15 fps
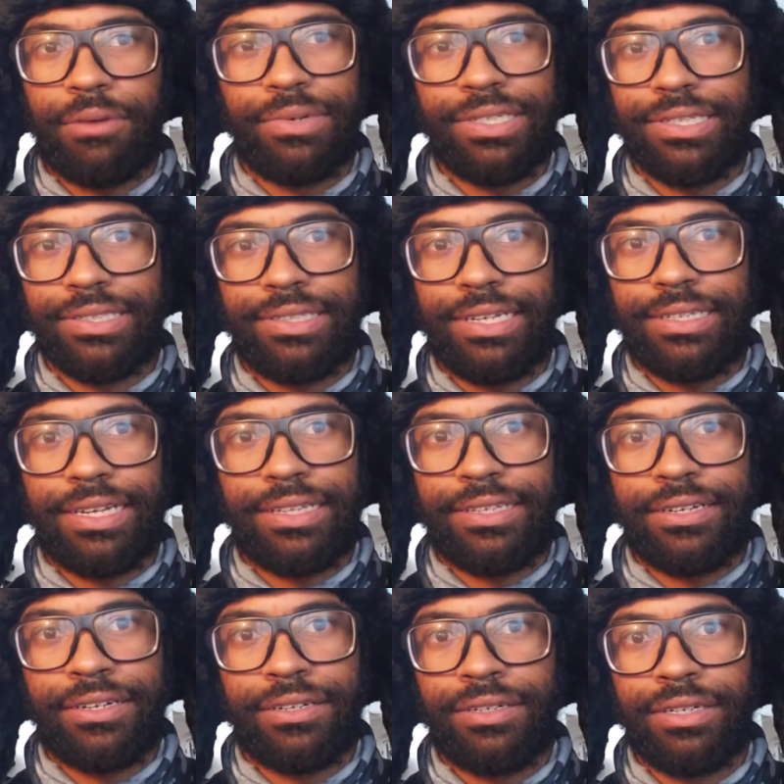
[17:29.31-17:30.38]
We just think that
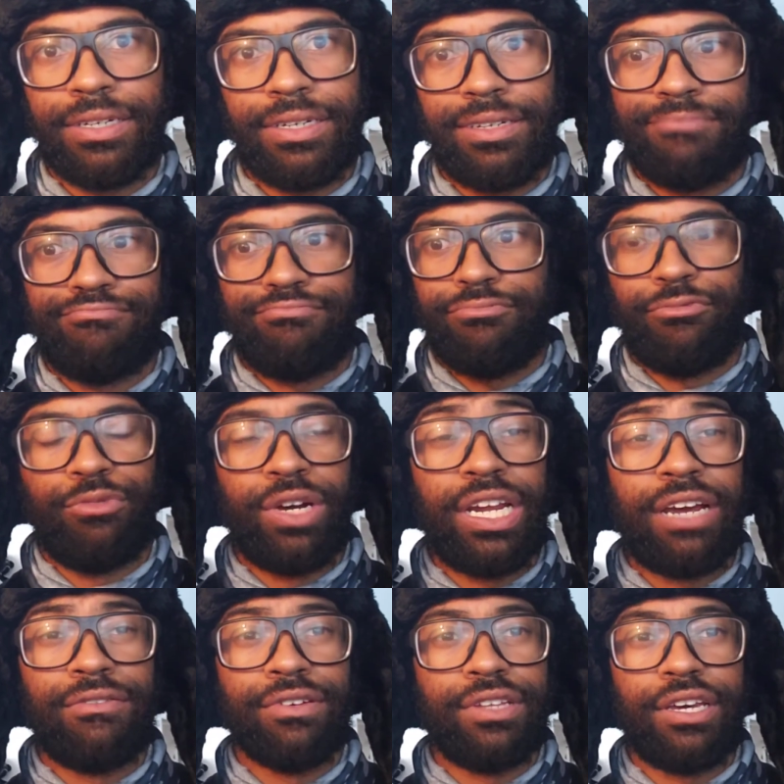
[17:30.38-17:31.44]
they're
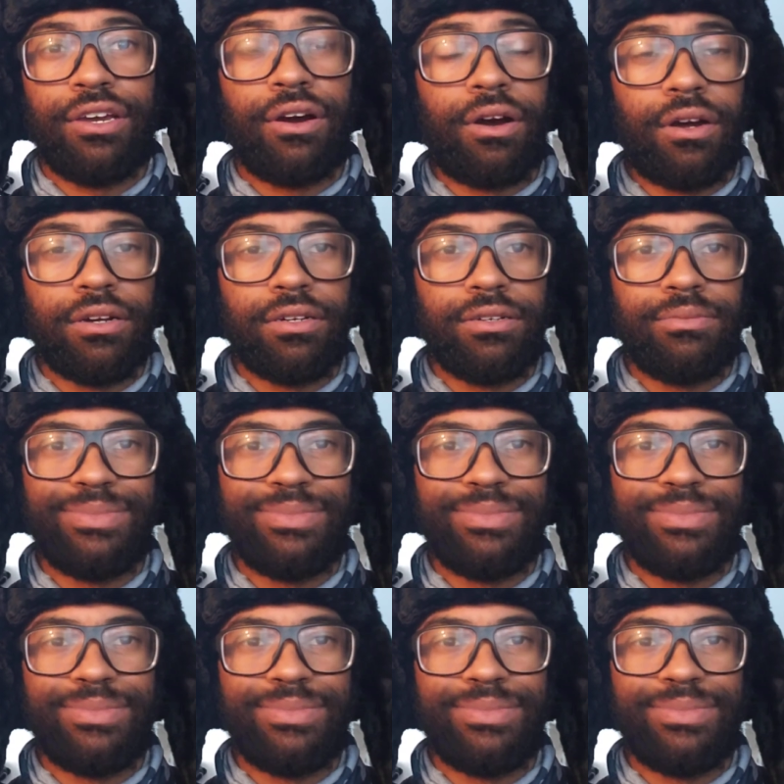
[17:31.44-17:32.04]
whatever they are.